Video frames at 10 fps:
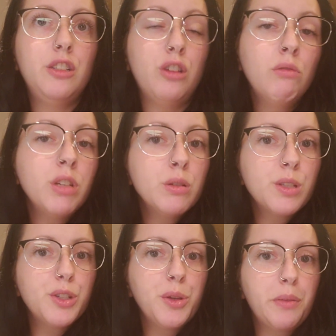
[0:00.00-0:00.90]
Don't
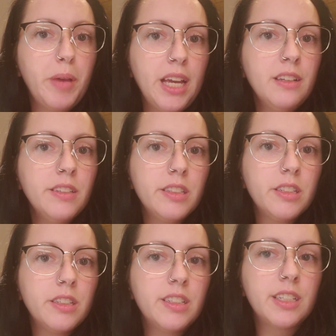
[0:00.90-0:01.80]
use
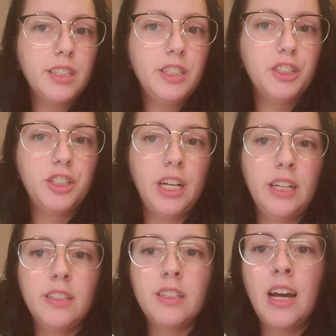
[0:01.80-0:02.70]
toothpaste to clean your
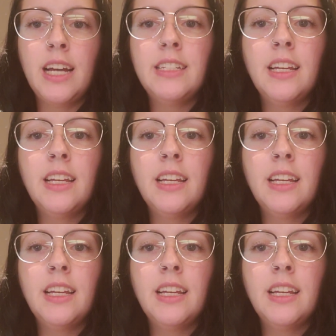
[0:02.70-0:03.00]
trays. I